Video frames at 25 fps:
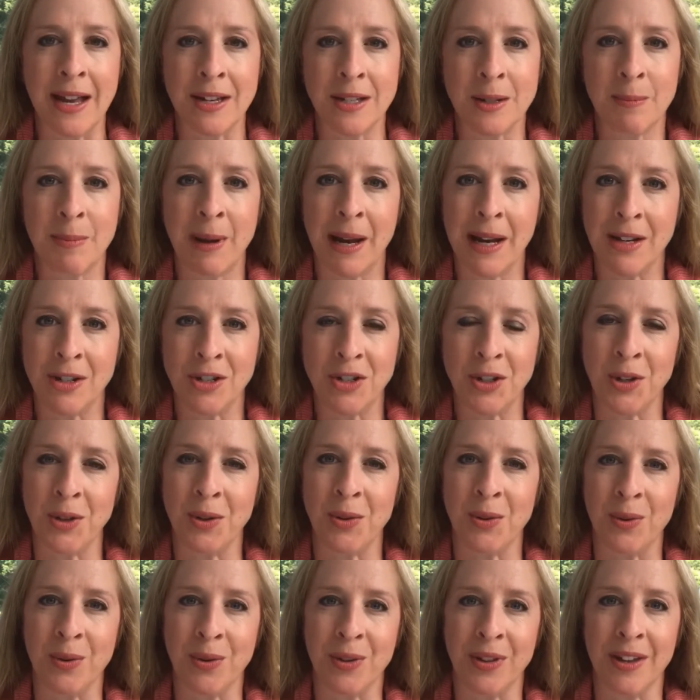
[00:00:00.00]
@Paige Toon
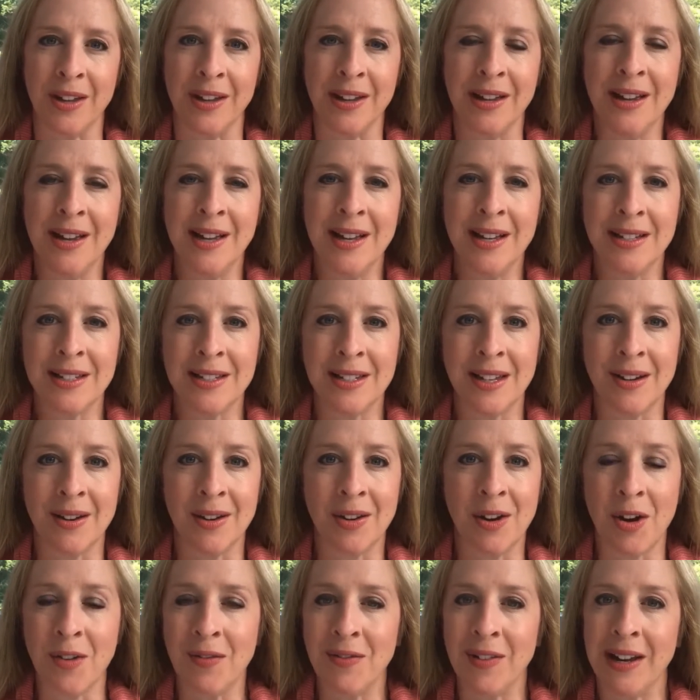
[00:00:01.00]
Author. So
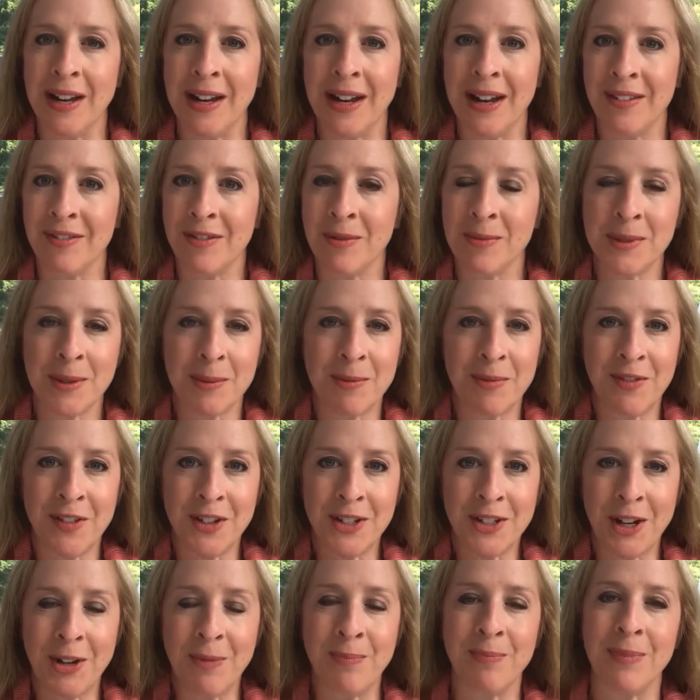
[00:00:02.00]
hopefully hear from some of you
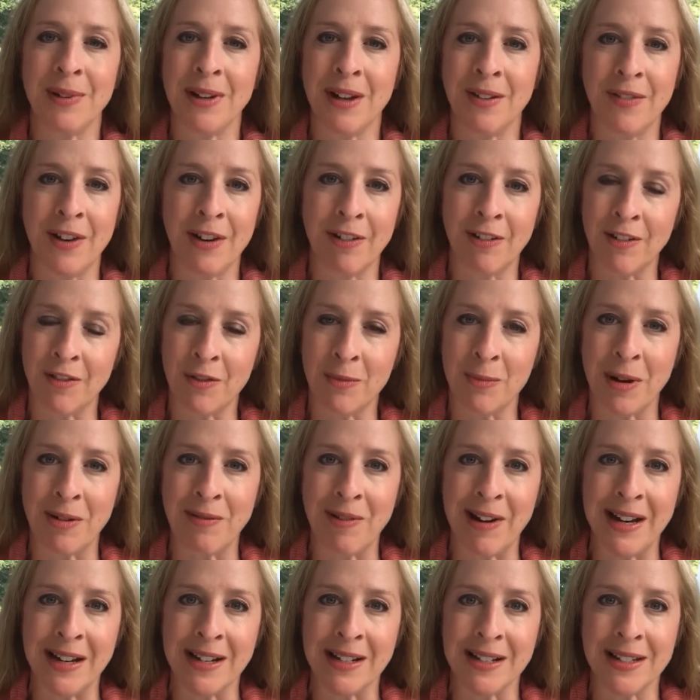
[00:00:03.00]
soon. Love hearing from my
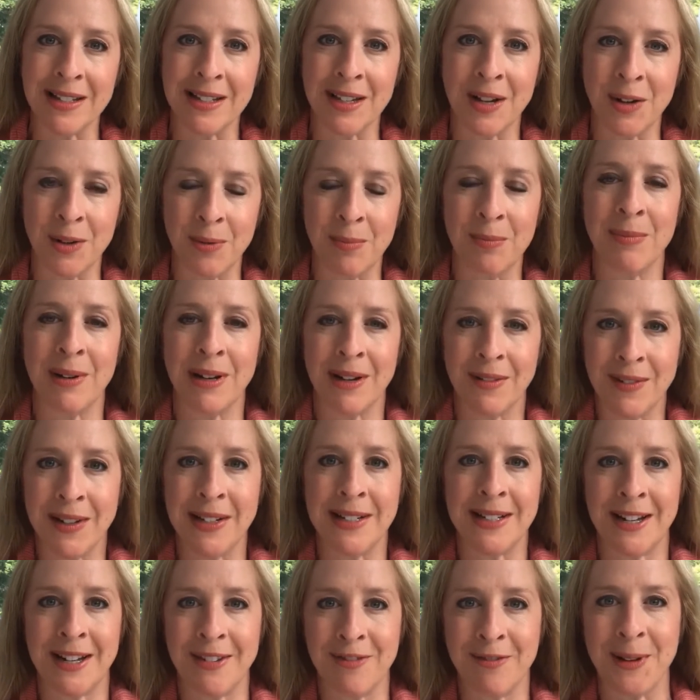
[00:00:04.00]
readers, so it'd be lovely
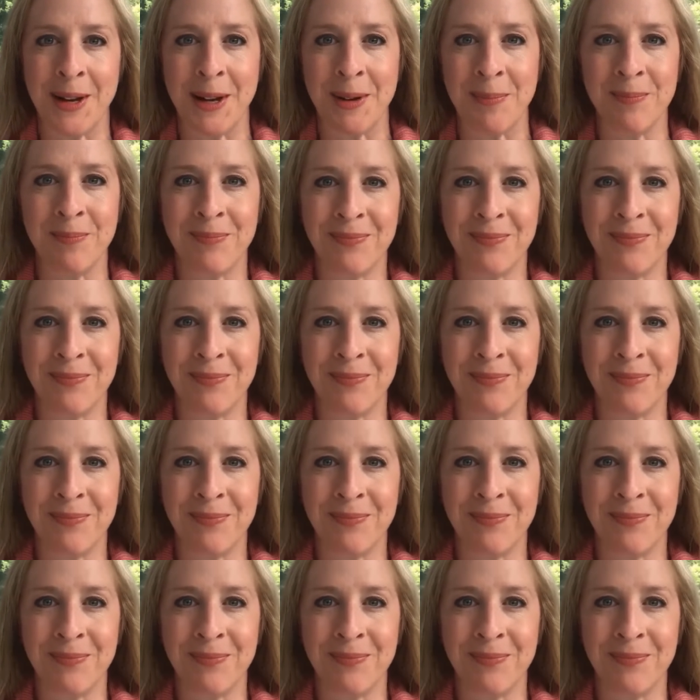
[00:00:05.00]
to hear from you.